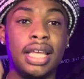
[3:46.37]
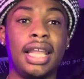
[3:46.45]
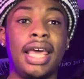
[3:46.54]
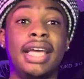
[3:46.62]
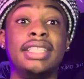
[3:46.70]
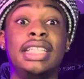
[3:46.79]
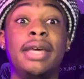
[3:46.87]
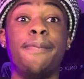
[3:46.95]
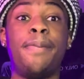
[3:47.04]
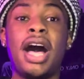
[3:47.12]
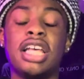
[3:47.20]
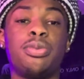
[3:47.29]
Like it's
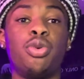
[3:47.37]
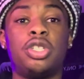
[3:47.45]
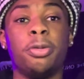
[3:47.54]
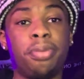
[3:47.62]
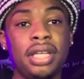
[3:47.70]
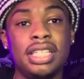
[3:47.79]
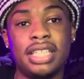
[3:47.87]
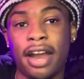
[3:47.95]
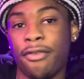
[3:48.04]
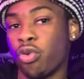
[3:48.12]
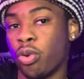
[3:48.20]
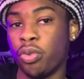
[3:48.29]
impossible to please
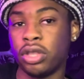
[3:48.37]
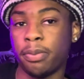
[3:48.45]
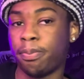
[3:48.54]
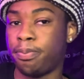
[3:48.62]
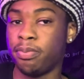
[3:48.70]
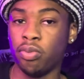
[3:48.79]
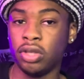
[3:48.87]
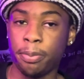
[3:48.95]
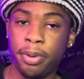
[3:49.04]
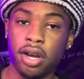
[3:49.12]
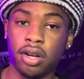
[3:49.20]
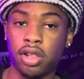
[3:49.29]
everyone with a
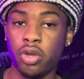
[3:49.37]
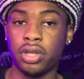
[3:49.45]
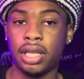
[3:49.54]
pair of clothing.